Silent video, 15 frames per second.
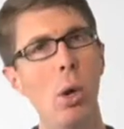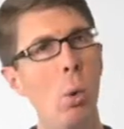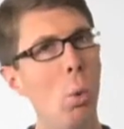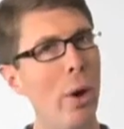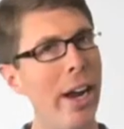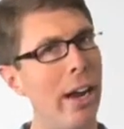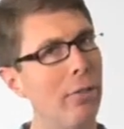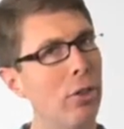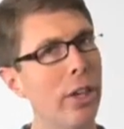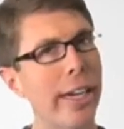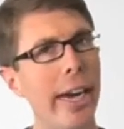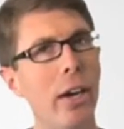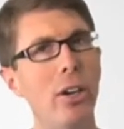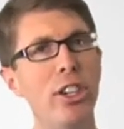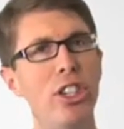Whenever
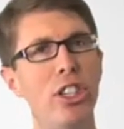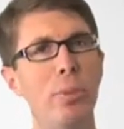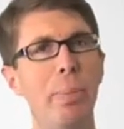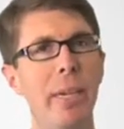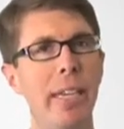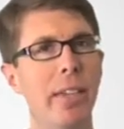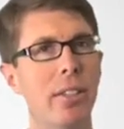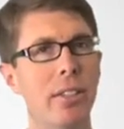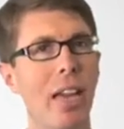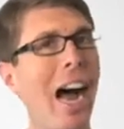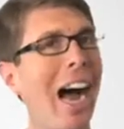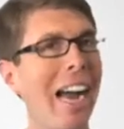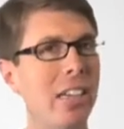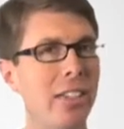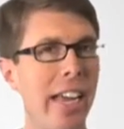Gary speaks,
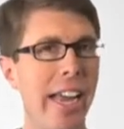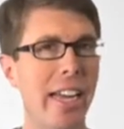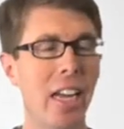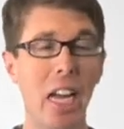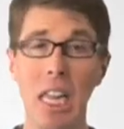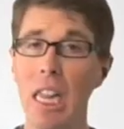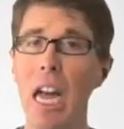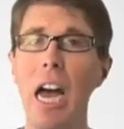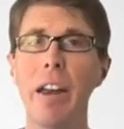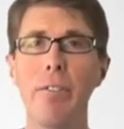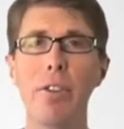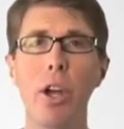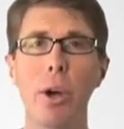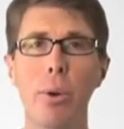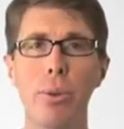I take a lot
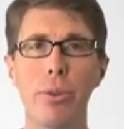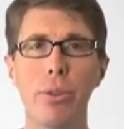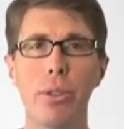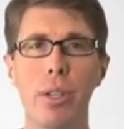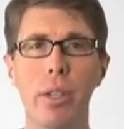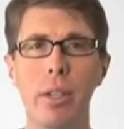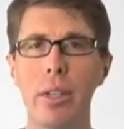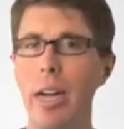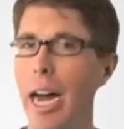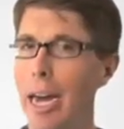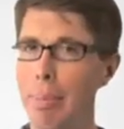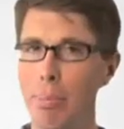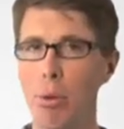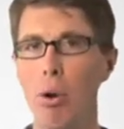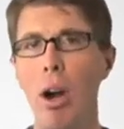of notes. I
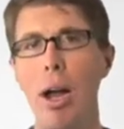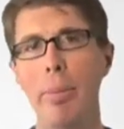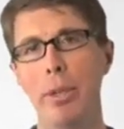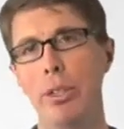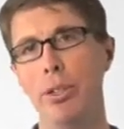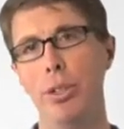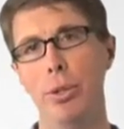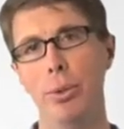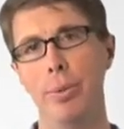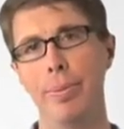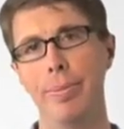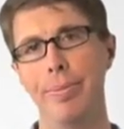promise you.